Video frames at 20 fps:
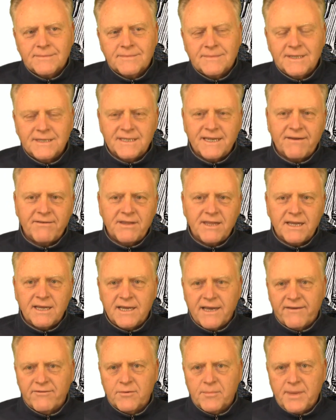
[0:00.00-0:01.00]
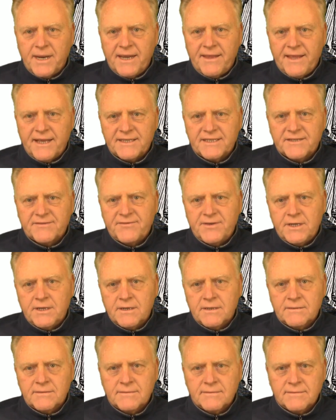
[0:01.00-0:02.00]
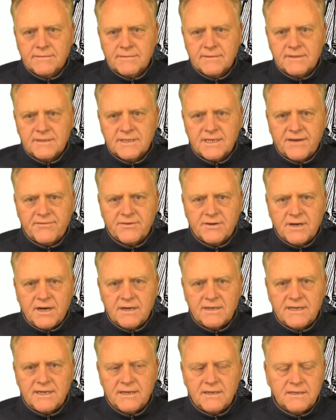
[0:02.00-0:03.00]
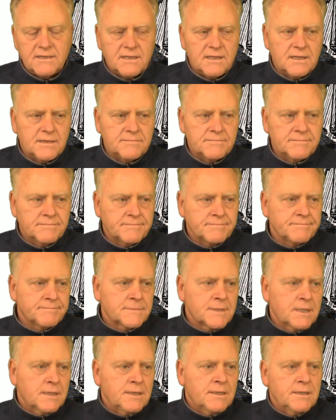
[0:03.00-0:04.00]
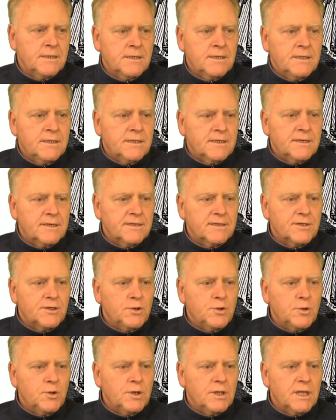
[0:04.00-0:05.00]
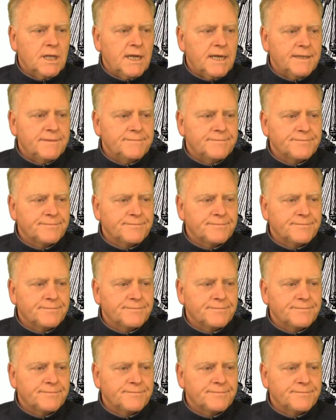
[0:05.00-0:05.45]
Is everything governed by that sphere? Suffer how Gilgalum. Google it.